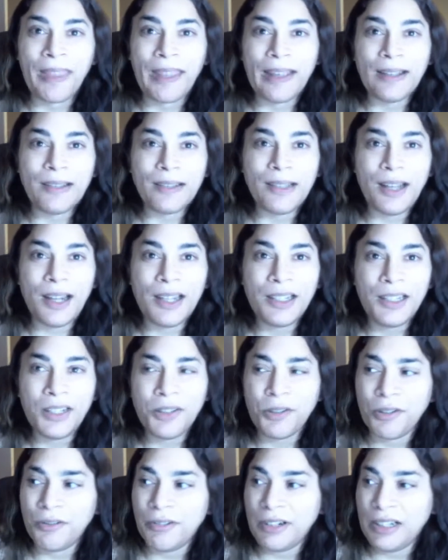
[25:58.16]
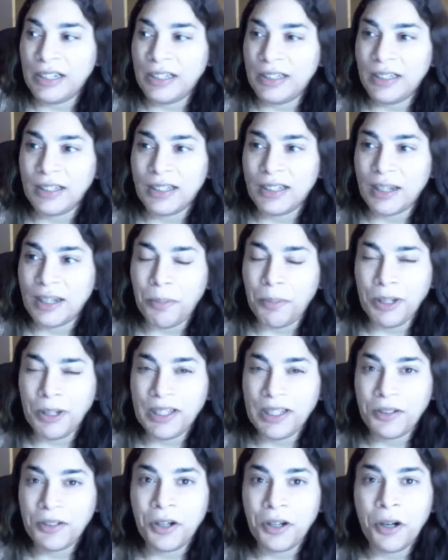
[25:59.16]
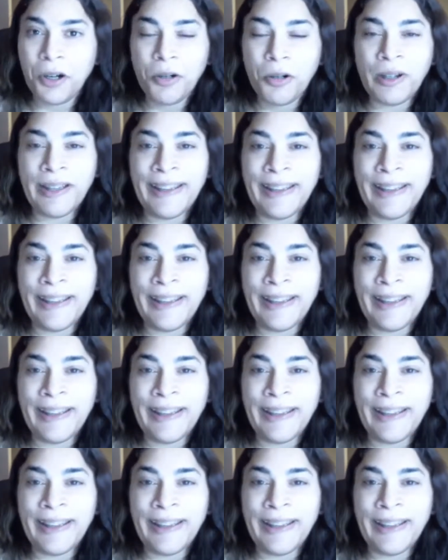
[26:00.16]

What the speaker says: I discovered it a couple of years ago,